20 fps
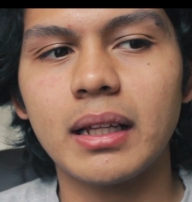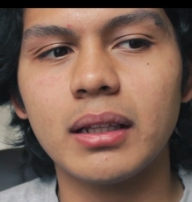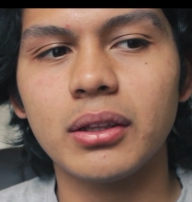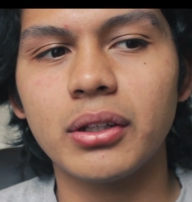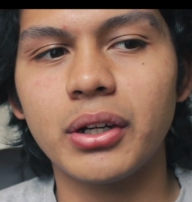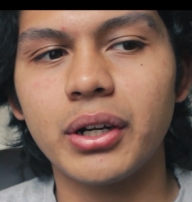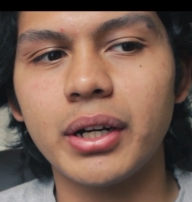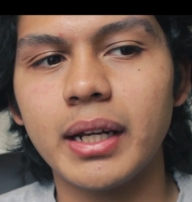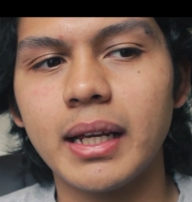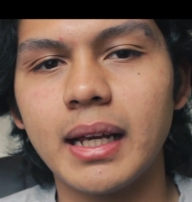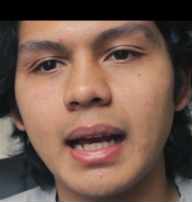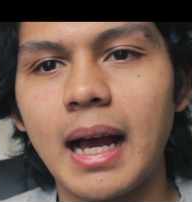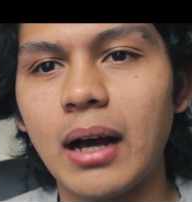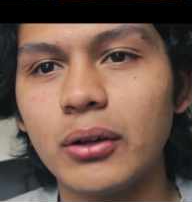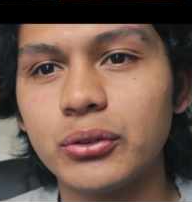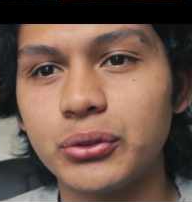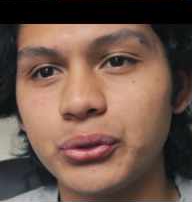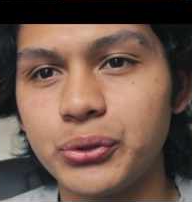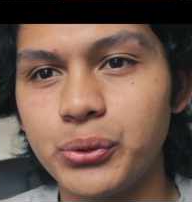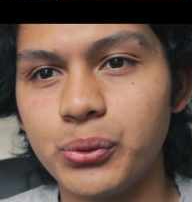learning
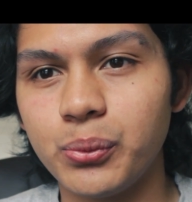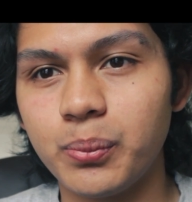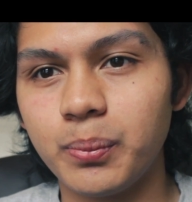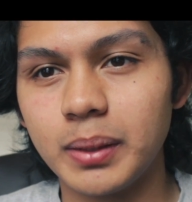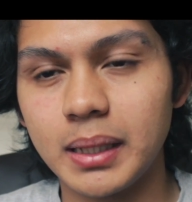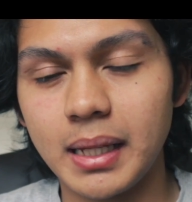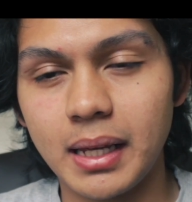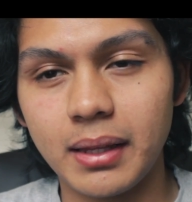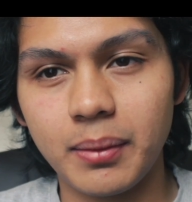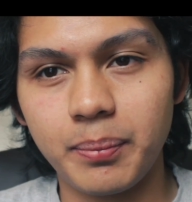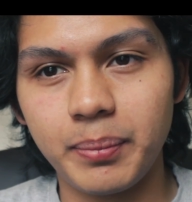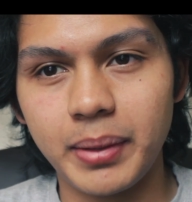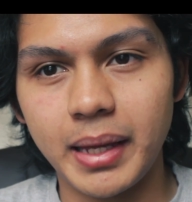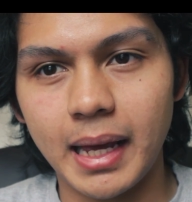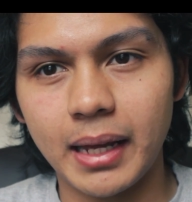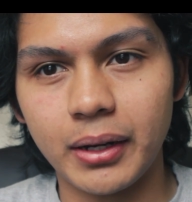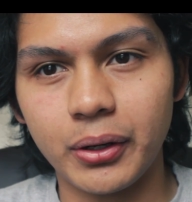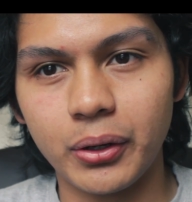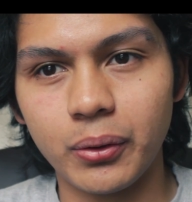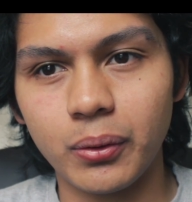how to play the
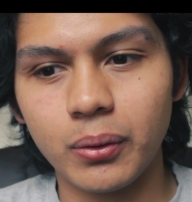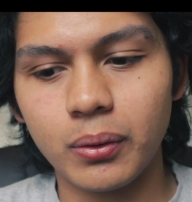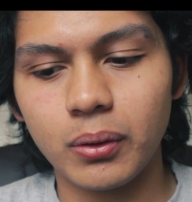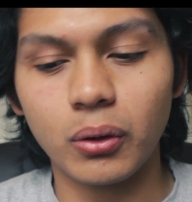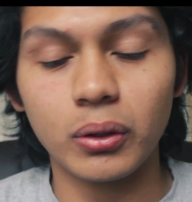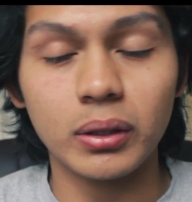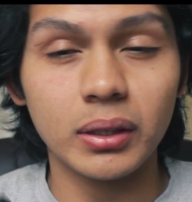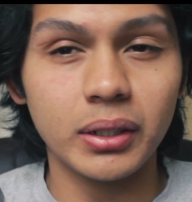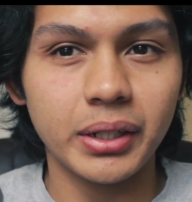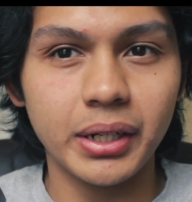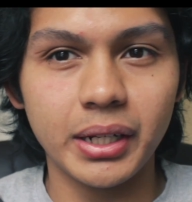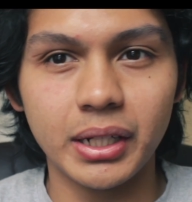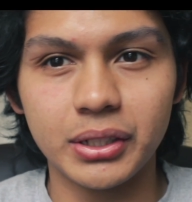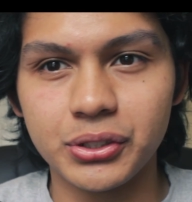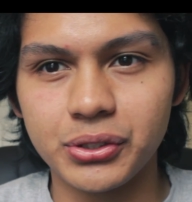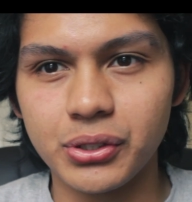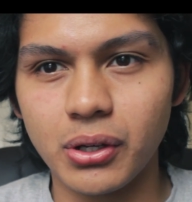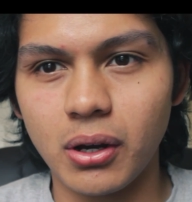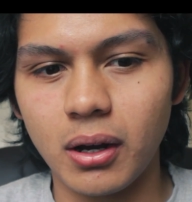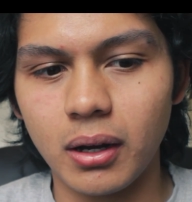piano or learning a
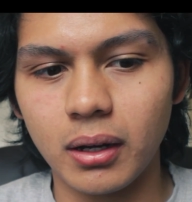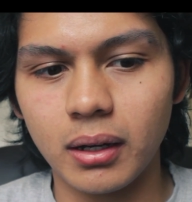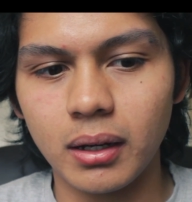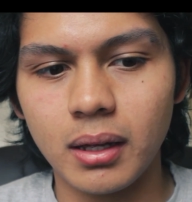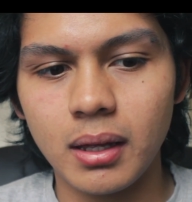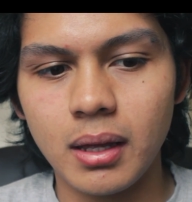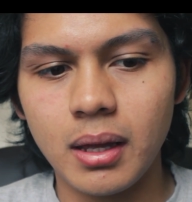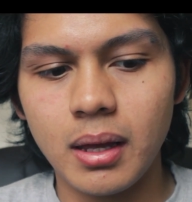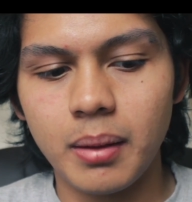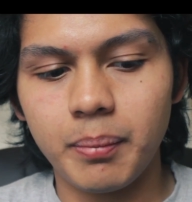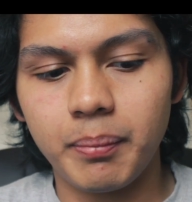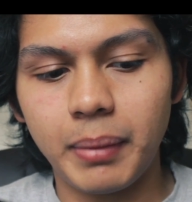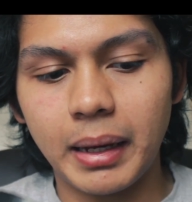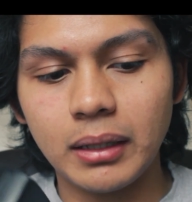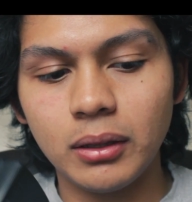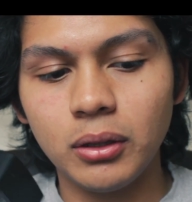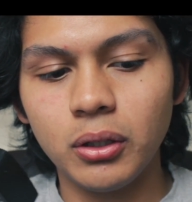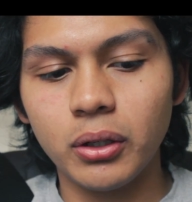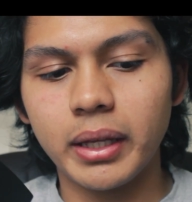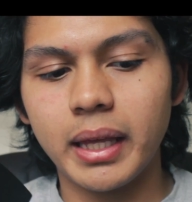song
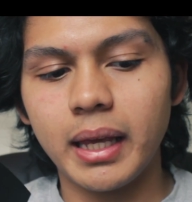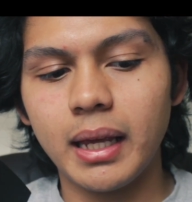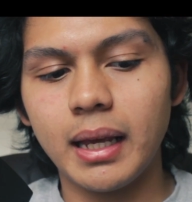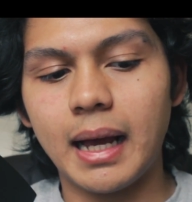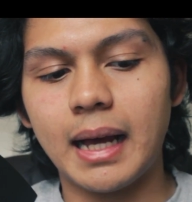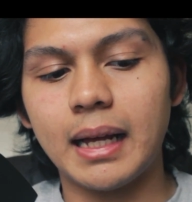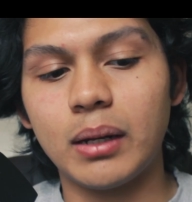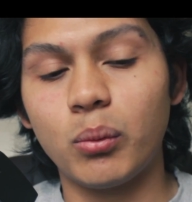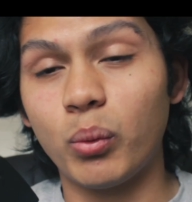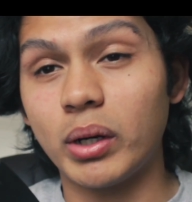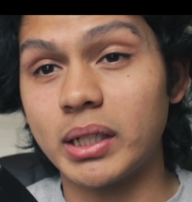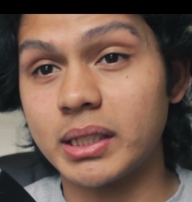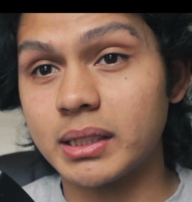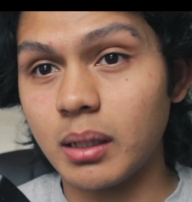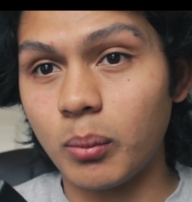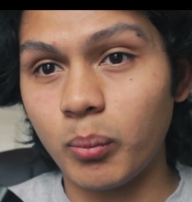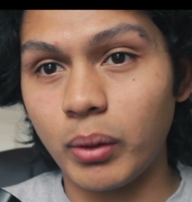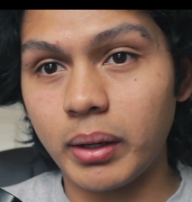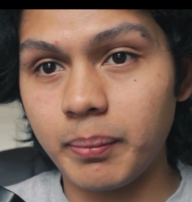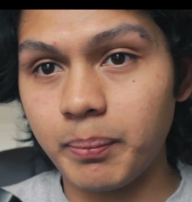by looking at where
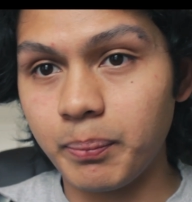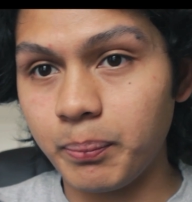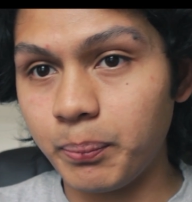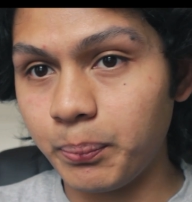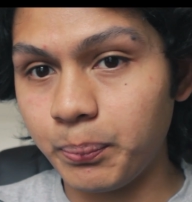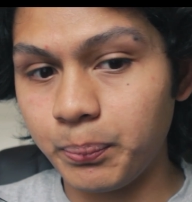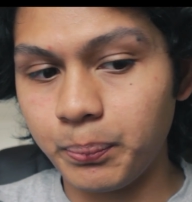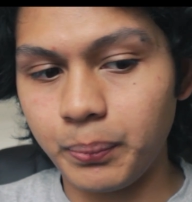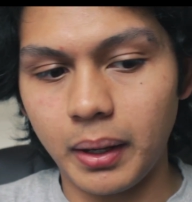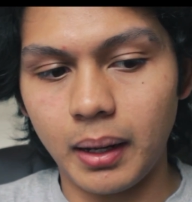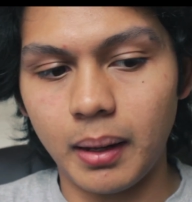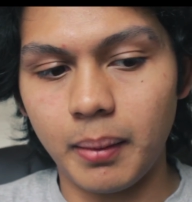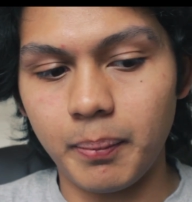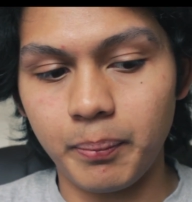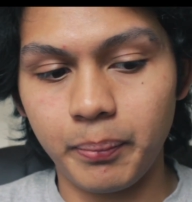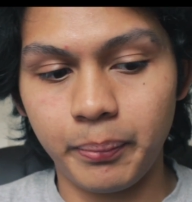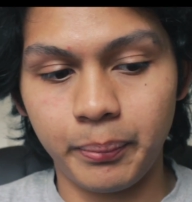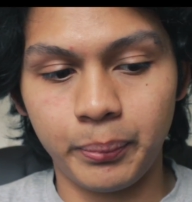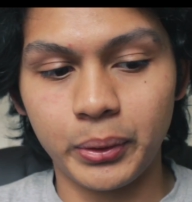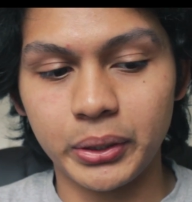someone
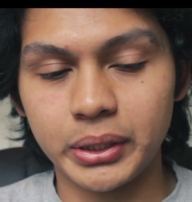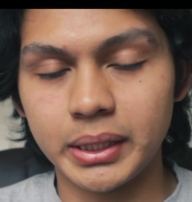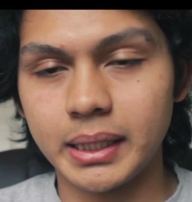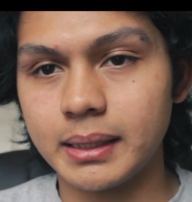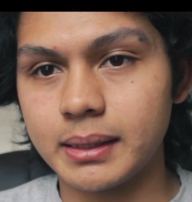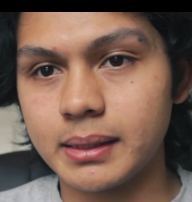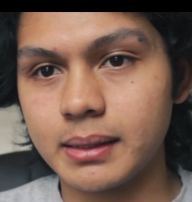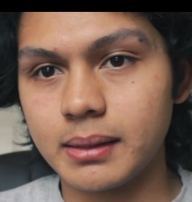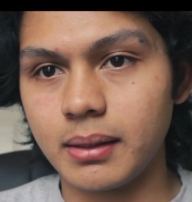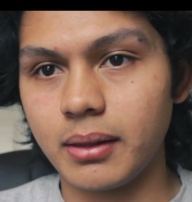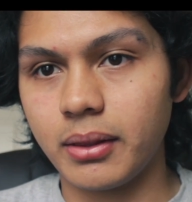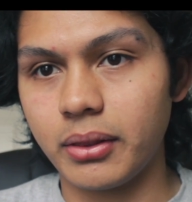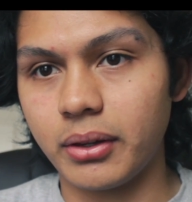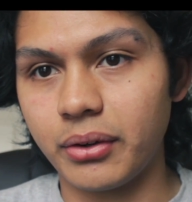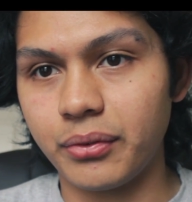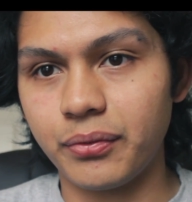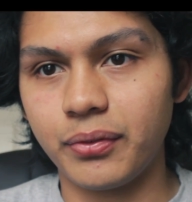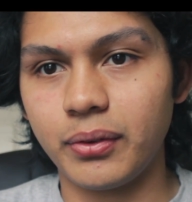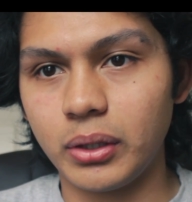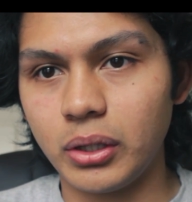pushes
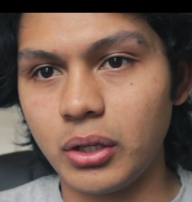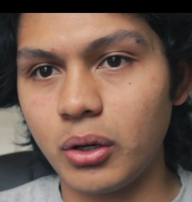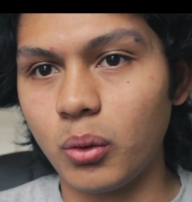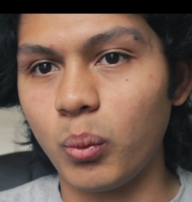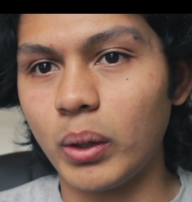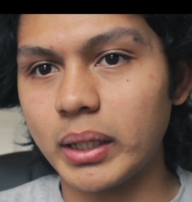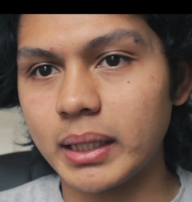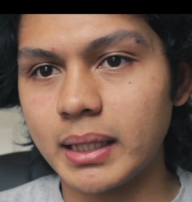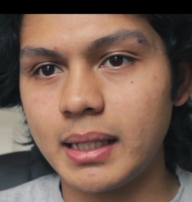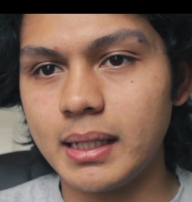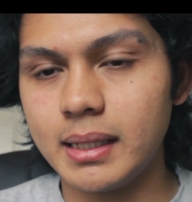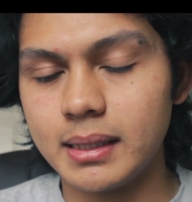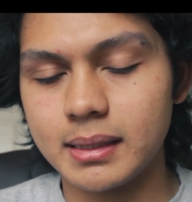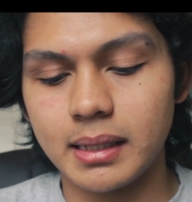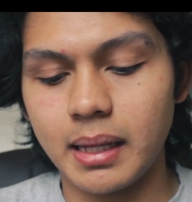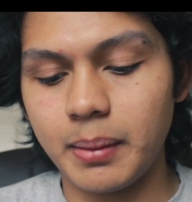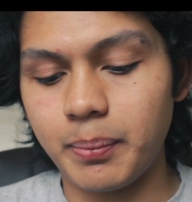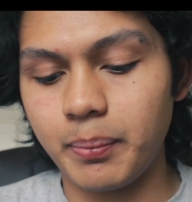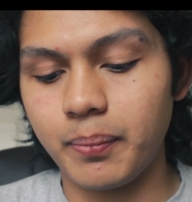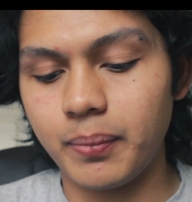their, what
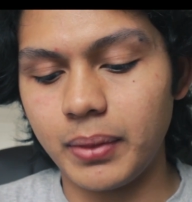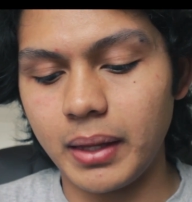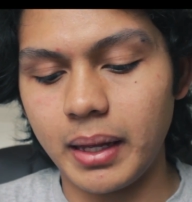keys they